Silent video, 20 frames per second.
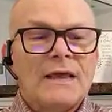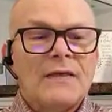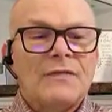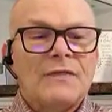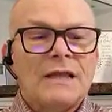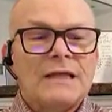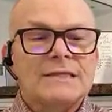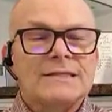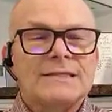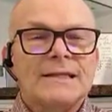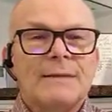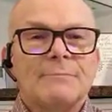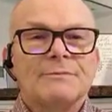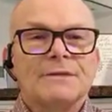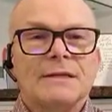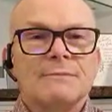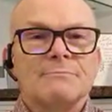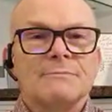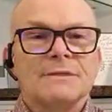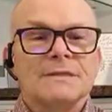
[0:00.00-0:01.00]
These
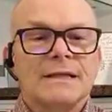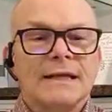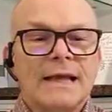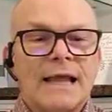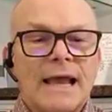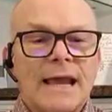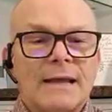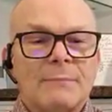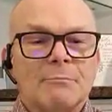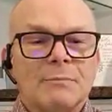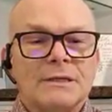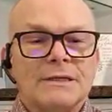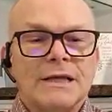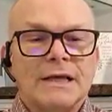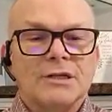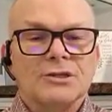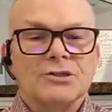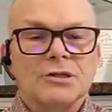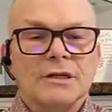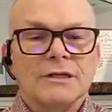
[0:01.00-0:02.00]
symptoms can
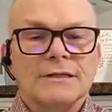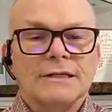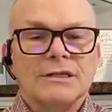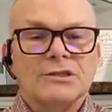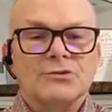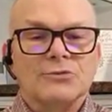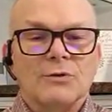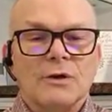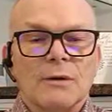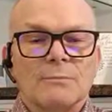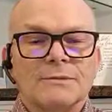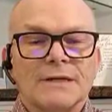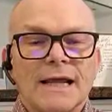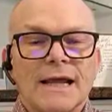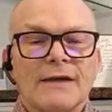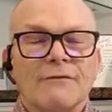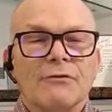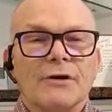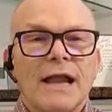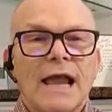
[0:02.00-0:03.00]
potentially disrupt
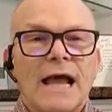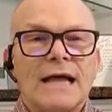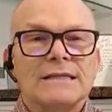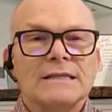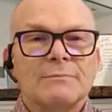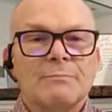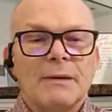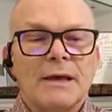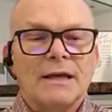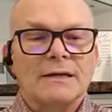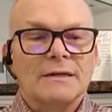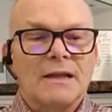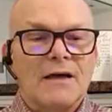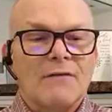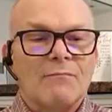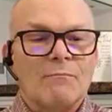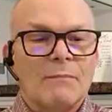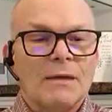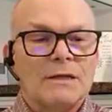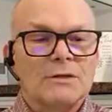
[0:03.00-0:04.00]
every aspect
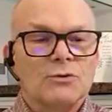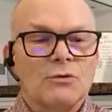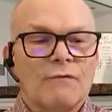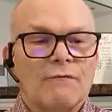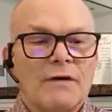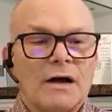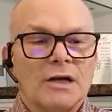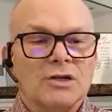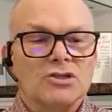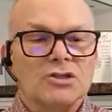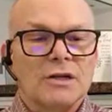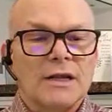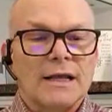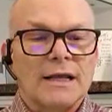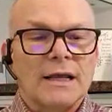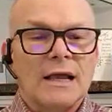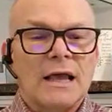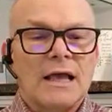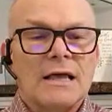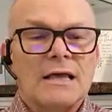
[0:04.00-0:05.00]
of mental
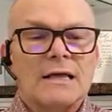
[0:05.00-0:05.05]
functioning.